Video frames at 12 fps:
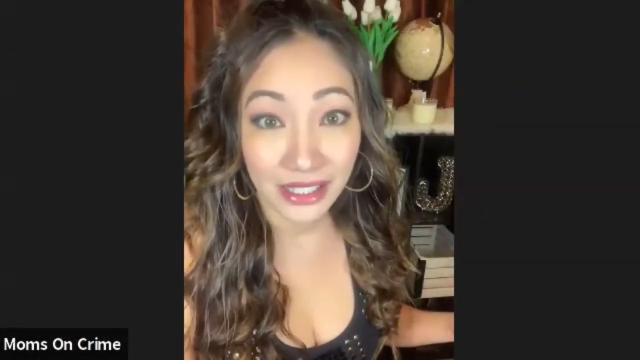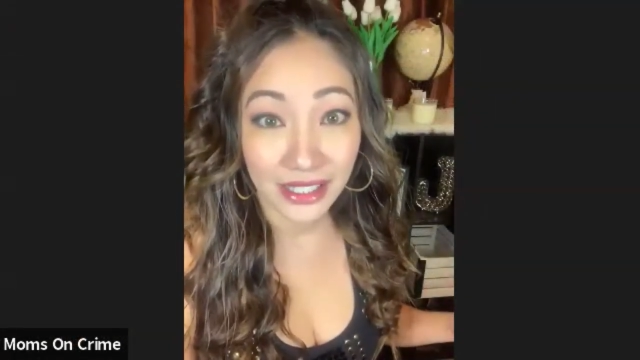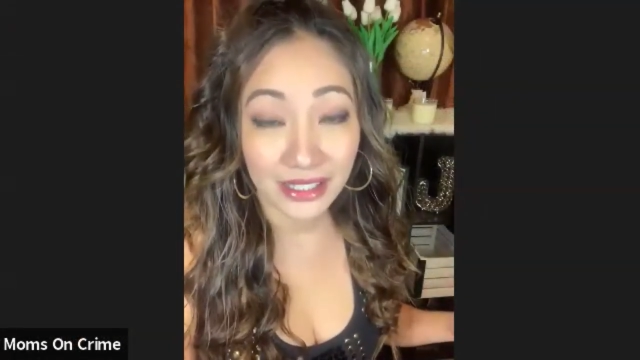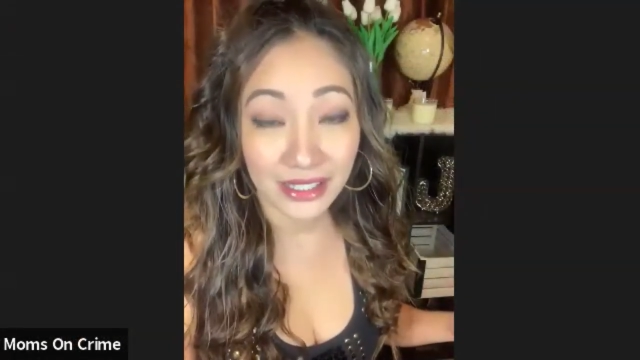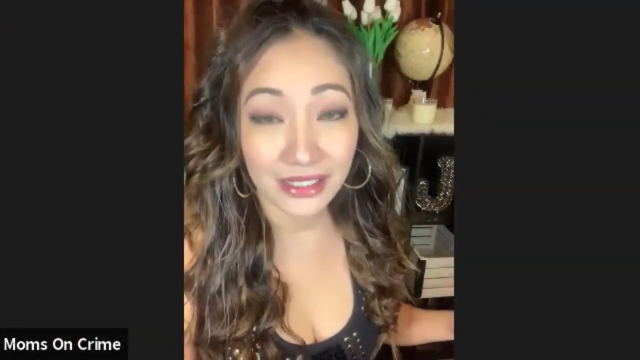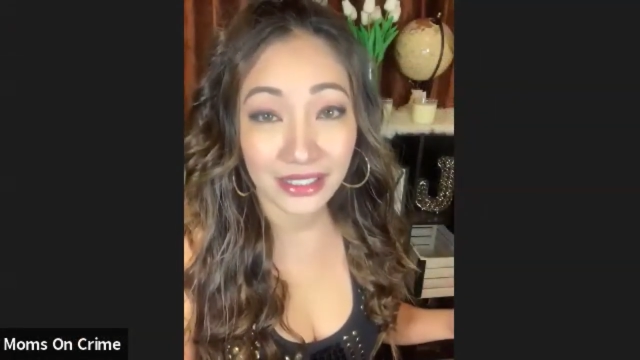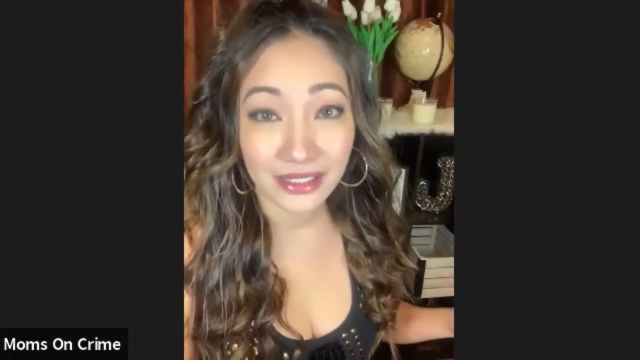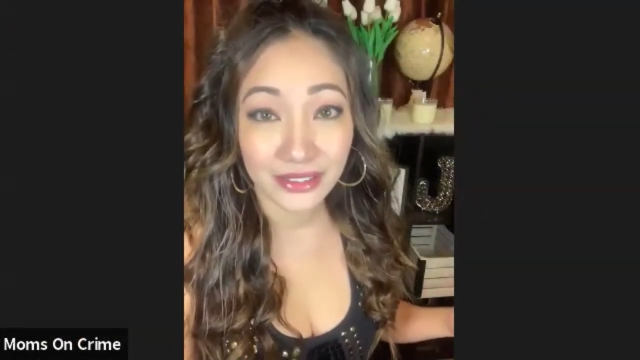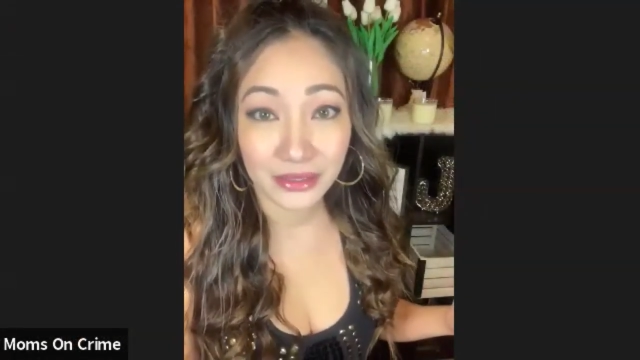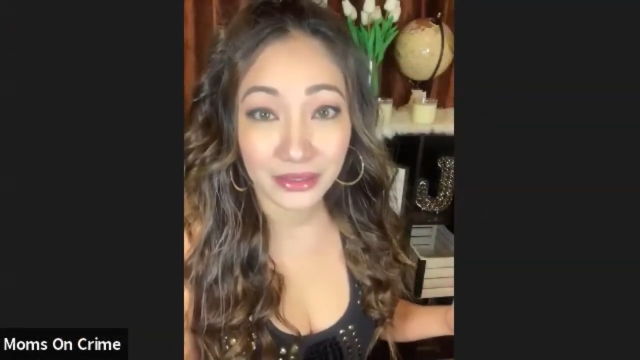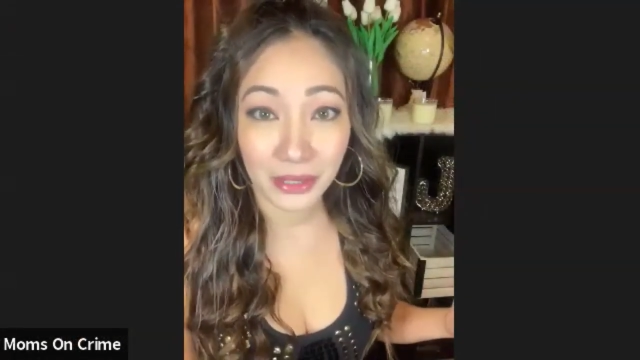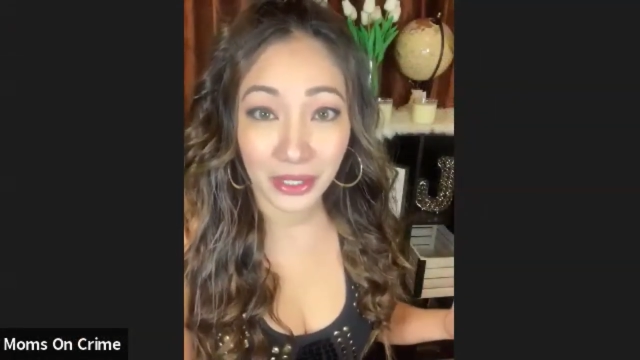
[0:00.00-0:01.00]
and he's
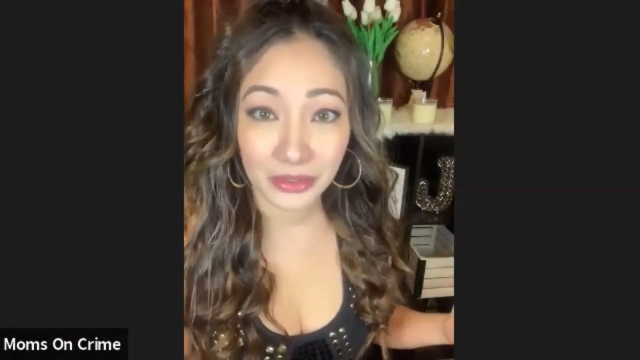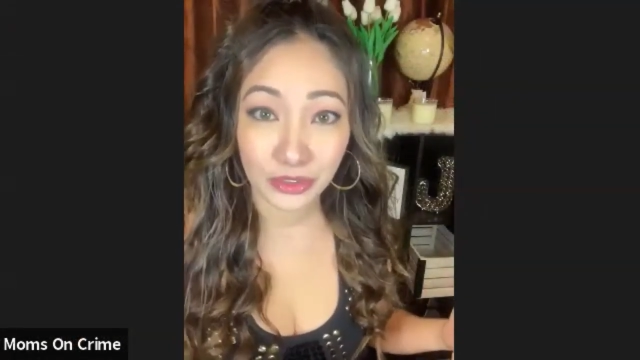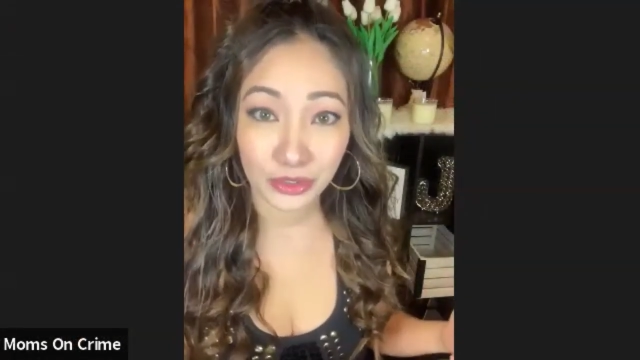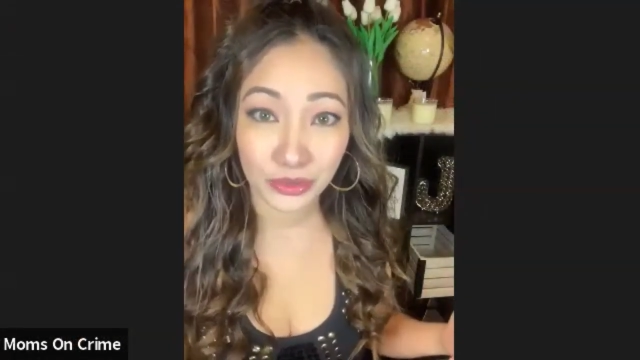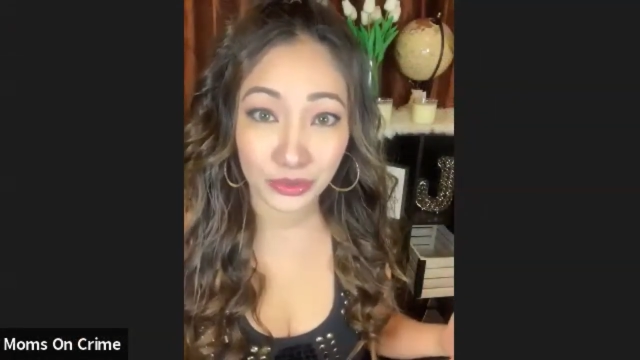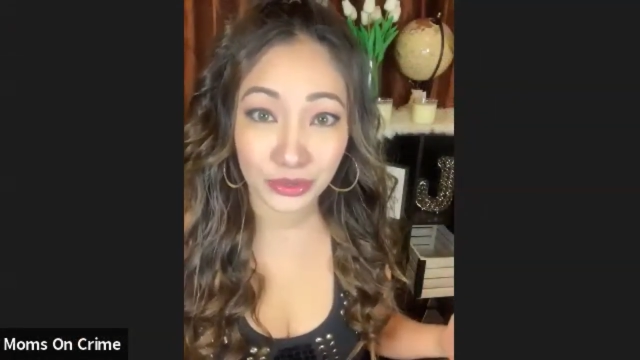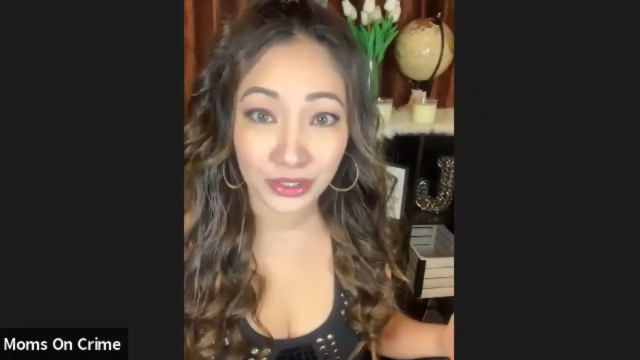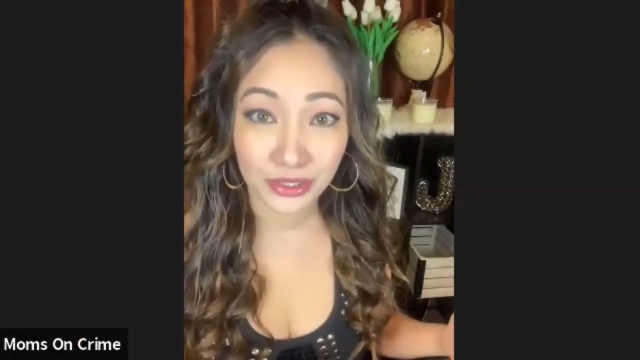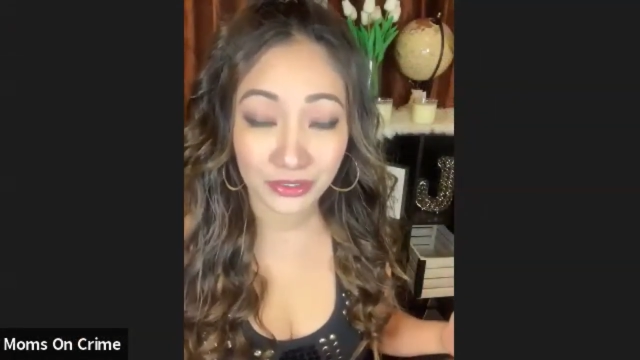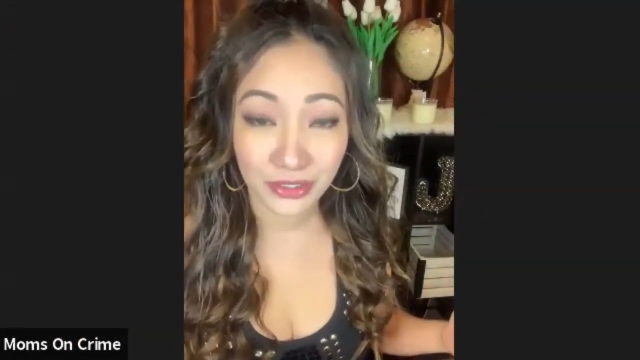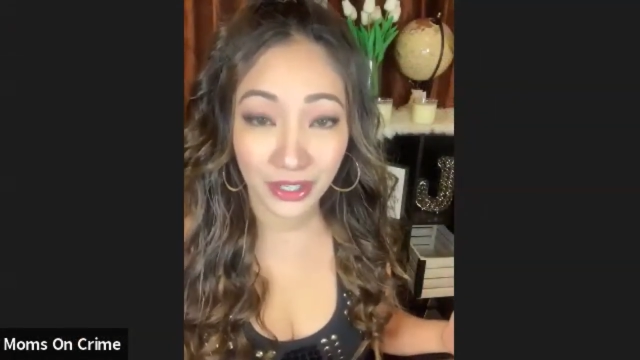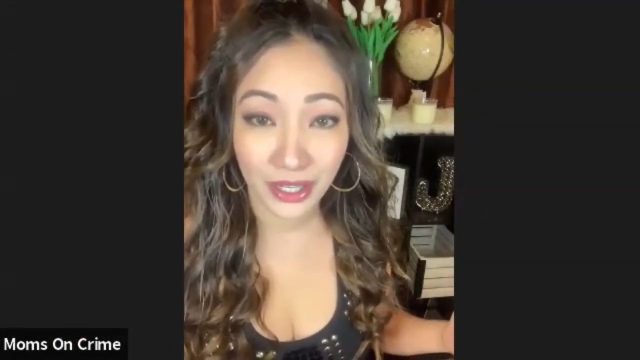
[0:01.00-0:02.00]
about to give
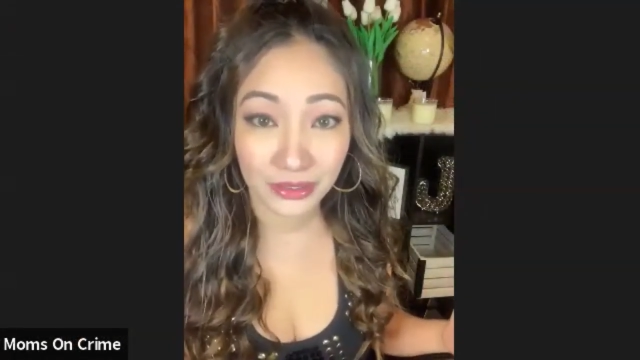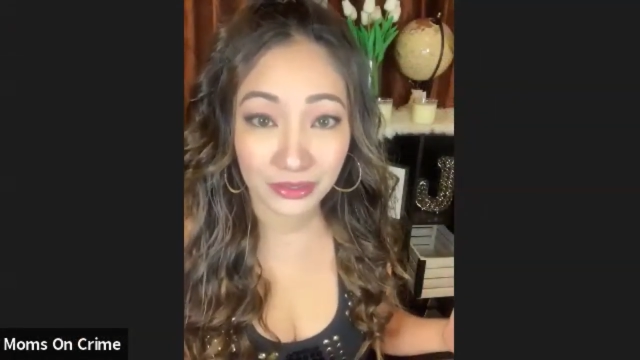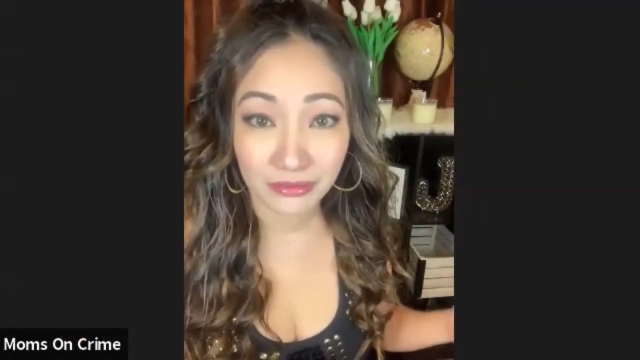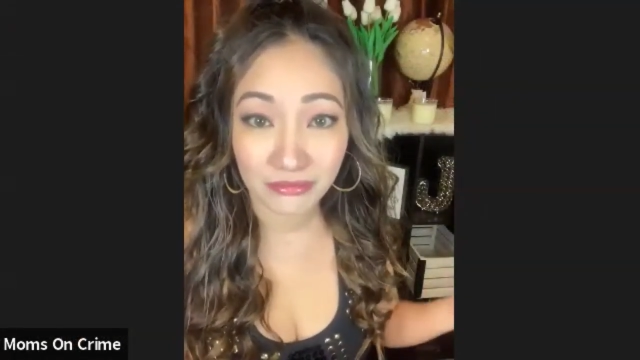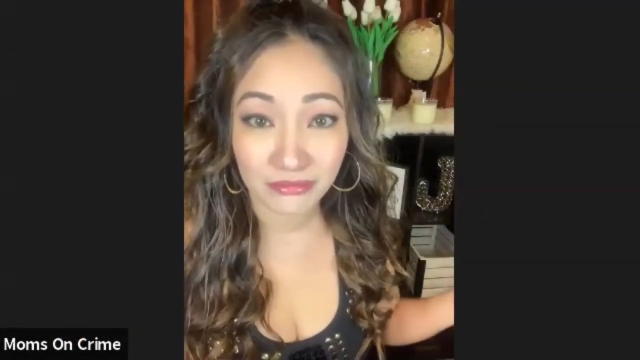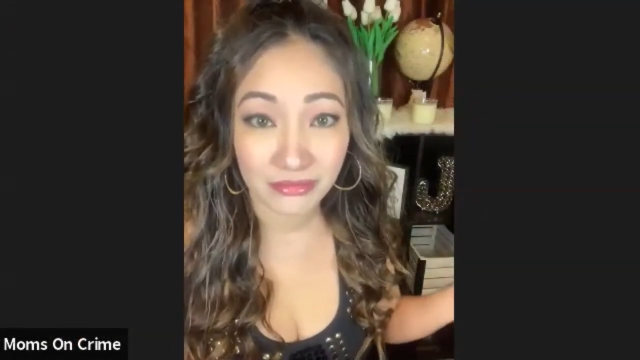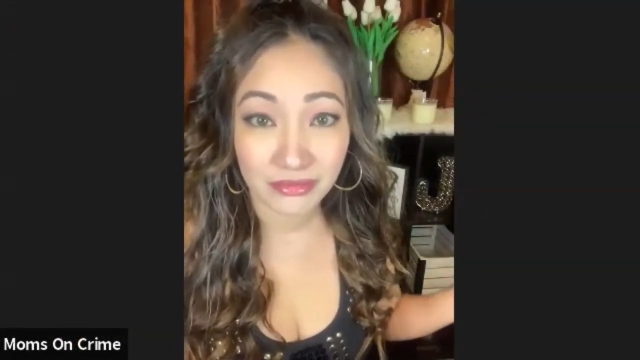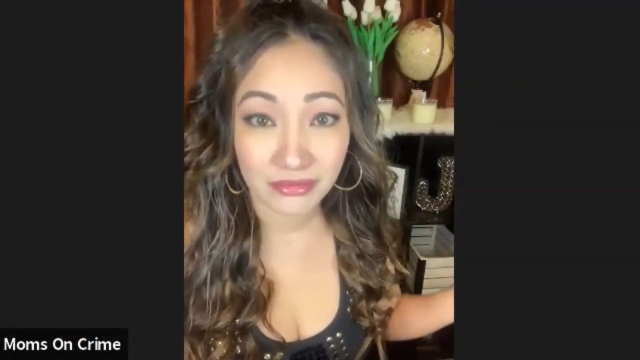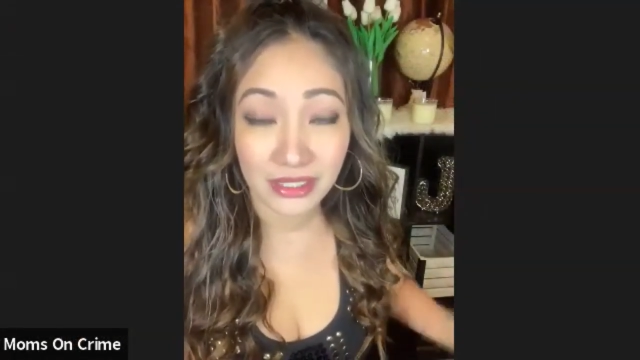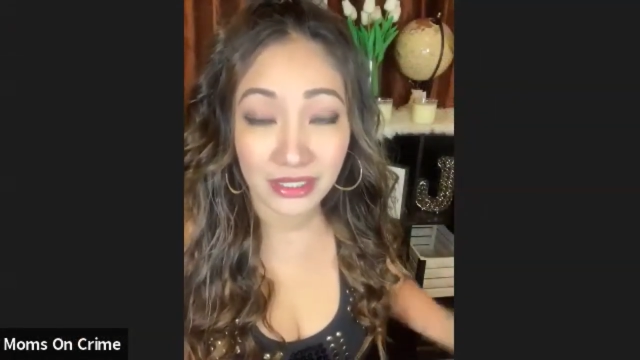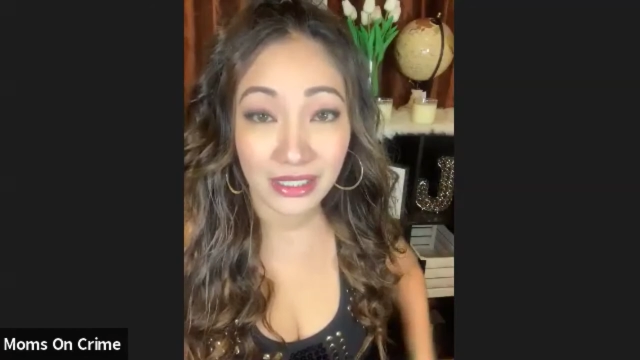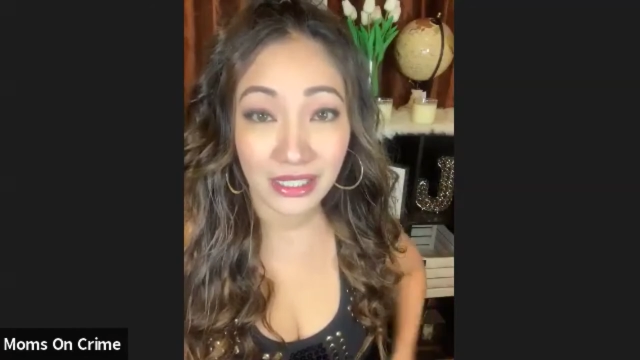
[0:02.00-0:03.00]
out,
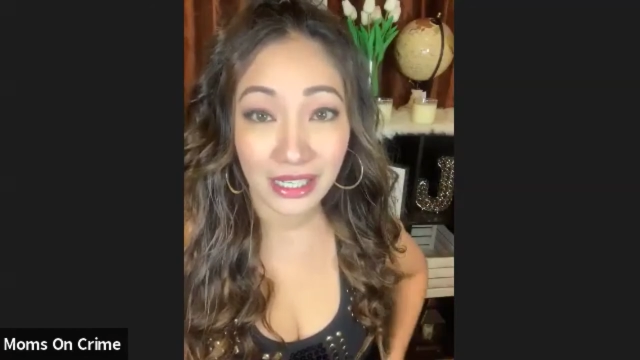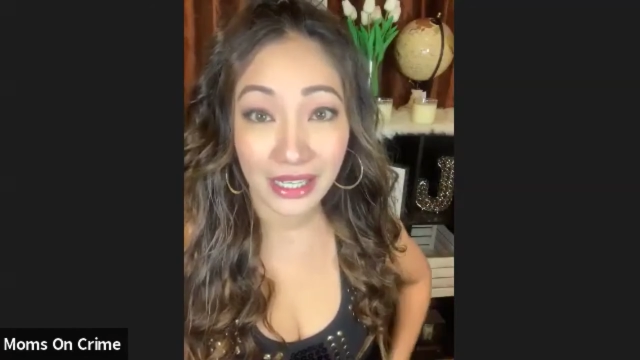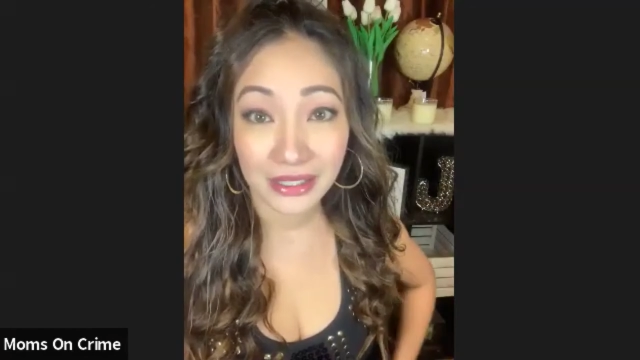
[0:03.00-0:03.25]
I